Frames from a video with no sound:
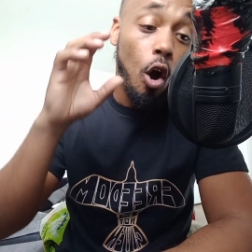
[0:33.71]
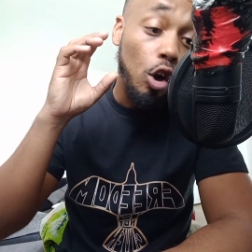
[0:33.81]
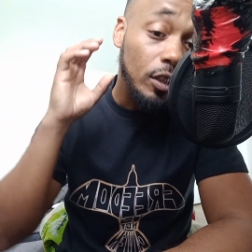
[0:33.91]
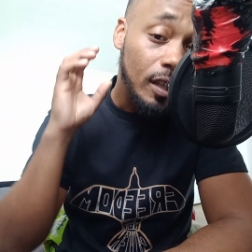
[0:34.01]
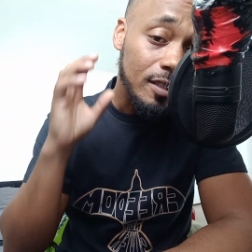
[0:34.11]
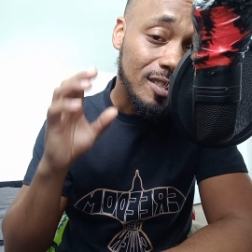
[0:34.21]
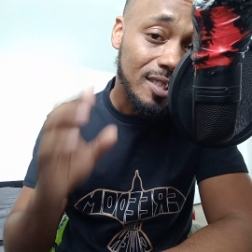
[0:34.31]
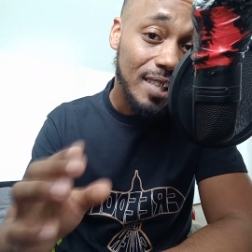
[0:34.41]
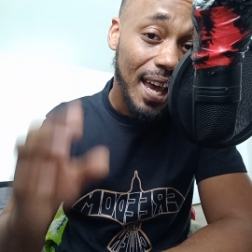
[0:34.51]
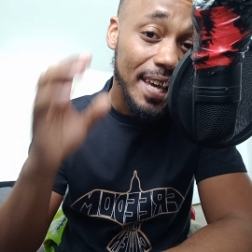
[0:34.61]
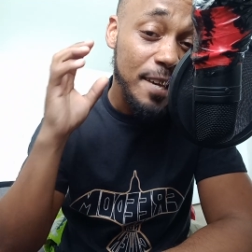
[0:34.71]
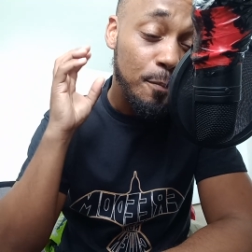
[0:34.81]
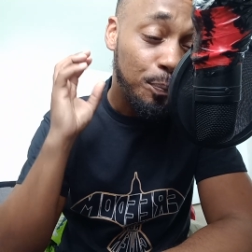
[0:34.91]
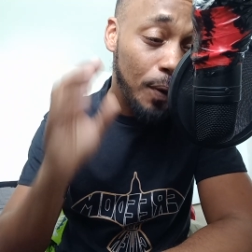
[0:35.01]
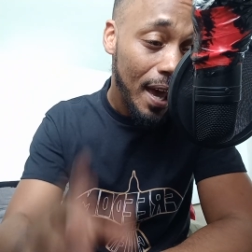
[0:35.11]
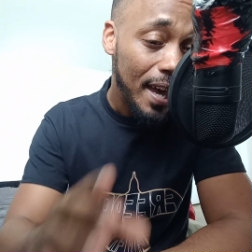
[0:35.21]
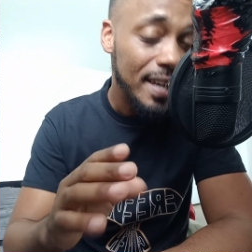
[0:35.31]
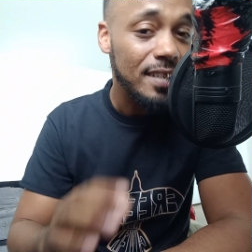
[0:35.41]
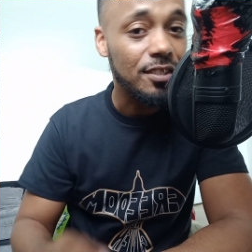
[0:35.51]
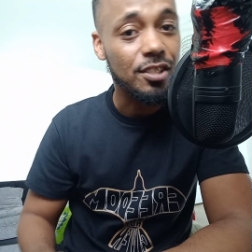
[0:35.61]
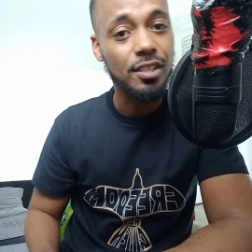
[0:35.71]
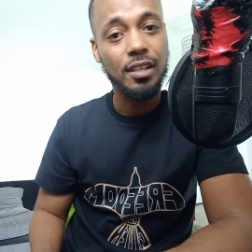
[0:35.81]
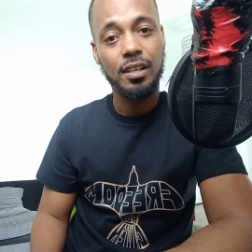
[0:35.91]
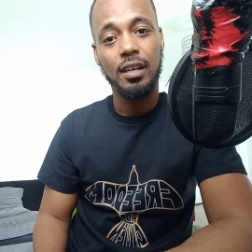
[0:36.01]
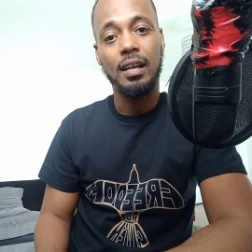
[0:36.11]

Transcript: on the same page.